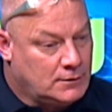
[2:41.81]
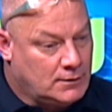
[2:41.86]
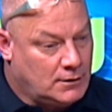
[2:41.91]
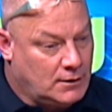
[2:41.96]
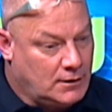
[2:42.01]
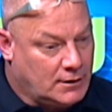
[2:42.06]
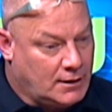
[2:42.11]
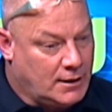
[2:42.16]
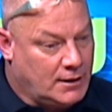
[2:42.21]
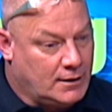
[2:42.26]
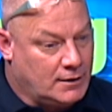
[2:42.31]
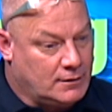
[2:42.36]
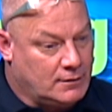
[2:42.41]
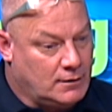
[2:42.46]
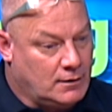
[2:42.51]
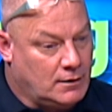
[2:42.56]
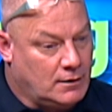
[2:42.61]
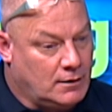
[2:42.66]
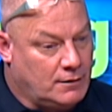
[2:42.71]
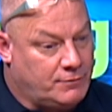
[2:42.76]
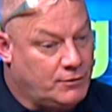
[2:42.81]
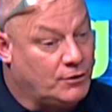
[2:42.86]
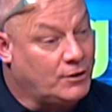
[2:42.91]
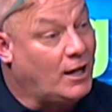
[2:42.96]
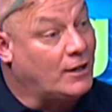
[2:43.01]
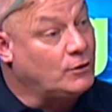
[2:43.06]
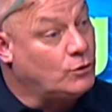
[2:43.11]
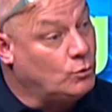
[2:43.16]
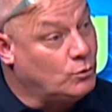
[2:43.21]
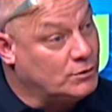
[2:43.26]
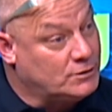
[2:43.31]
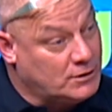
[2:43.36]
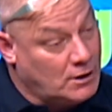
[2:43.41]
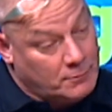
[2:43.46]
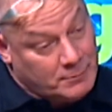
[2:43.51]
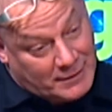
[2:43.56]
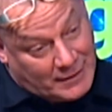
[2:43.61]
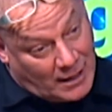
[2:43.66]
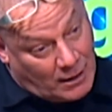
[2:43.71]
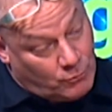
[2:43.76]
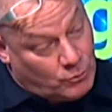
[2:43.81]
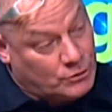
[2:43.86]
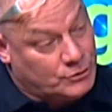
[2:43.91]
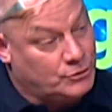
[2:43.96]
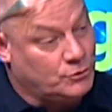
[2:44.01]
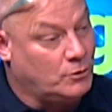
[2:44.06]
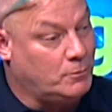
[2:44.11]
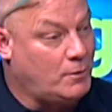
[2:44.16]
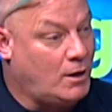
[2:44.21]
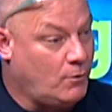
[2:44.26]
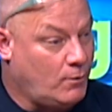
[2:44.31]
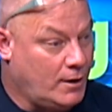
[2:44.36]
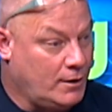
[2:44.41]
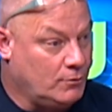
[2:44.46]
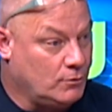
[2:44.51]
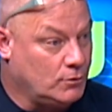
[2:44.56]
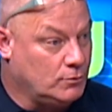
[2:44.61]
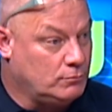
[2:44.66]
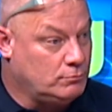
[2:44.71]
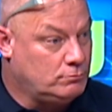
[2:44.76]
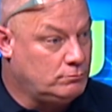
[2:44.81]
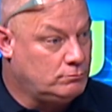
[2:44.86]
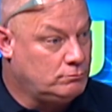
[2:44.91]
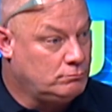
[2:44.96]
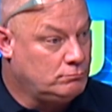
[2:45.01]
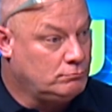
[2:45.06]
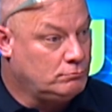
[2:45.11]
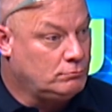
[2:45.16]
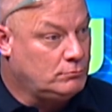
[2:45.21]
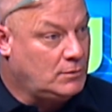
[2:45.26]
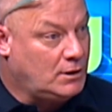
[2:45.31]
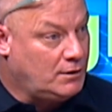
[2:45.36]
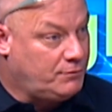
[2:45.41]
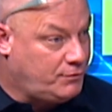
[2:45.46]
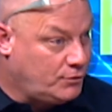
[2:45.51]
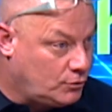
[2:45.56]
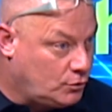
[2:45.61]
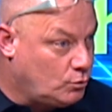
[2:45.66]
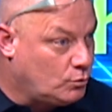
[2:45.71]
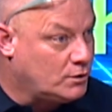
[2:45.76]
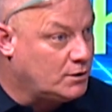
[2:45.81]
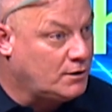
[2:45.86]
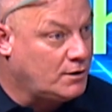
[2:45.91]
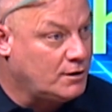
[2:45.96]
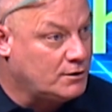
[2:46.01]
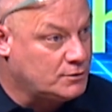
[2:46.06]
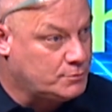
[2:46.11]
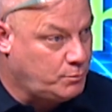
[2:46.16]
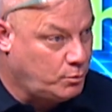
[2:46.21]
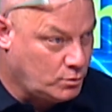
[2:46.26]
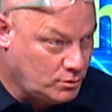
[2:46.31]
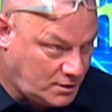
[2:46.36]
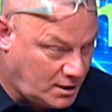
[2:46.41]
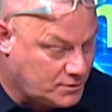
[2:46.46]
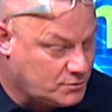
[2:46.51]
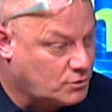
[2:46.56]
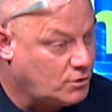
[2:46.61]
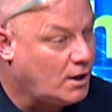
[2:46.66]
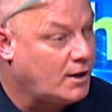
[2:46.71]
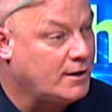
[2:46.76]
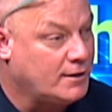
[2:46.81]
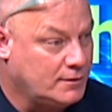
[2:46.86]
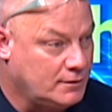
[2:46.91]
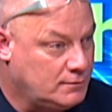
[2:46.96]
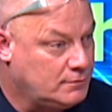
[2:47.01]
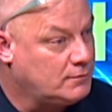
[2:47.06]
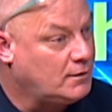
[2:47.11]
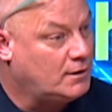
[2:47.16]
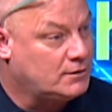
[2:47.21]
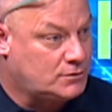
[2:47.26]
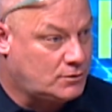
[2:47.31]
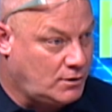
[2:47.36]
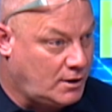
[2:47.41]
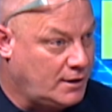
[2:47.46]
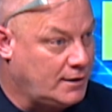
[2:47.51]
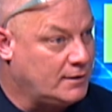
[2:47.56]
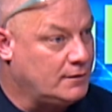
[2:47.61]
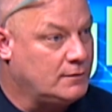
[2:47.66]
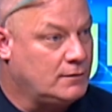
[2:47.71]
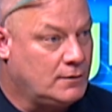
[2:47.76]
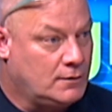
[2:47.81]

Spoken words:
Again, if you're not doing something, then I want you in my weight room. Mm-hmm. If you're doing another sport, that's great. That's great.